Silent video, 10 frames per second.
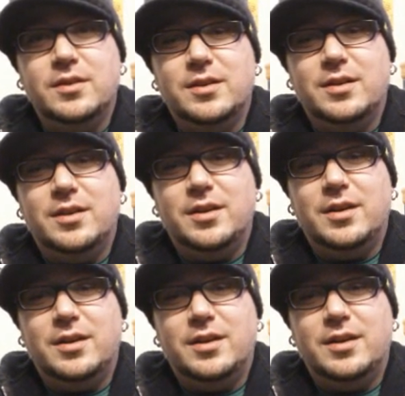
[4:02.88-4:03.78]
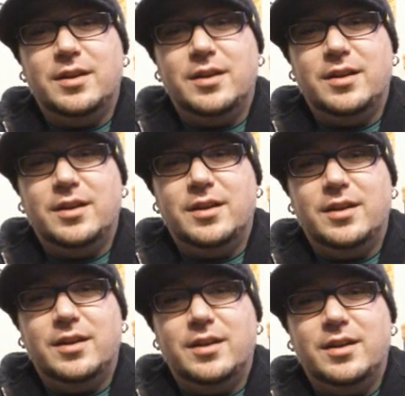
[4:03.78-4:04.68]

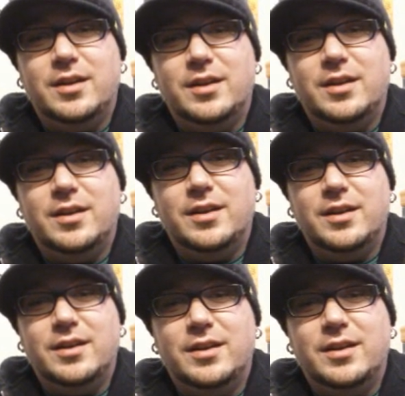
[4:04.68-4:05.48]
Nothing is said.